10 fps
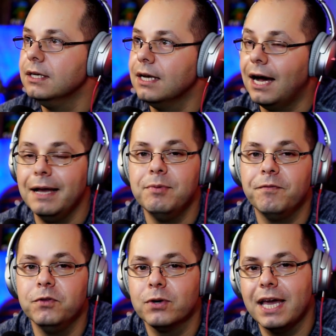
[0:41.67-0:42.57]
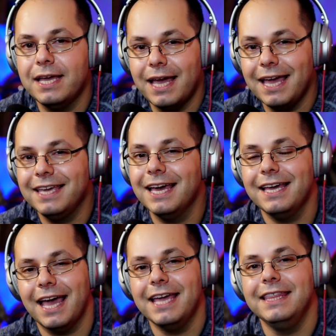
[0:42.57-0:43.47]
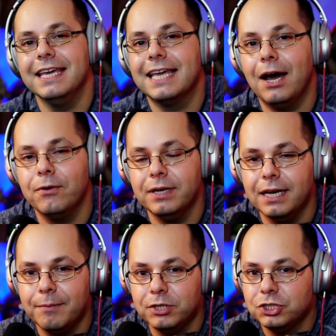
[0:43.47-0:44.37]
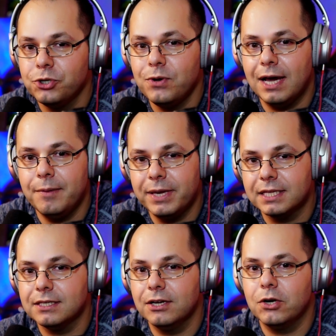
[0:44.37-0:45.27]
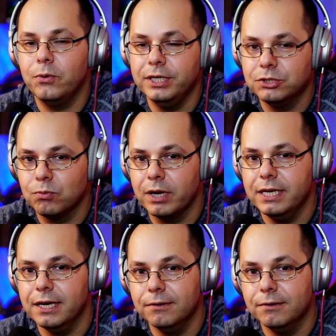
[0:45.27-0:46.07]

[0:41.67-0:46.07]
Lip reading: I'm Buffalo K, aka the Accountant, and I'm going to show you how to make a ton of coins right now.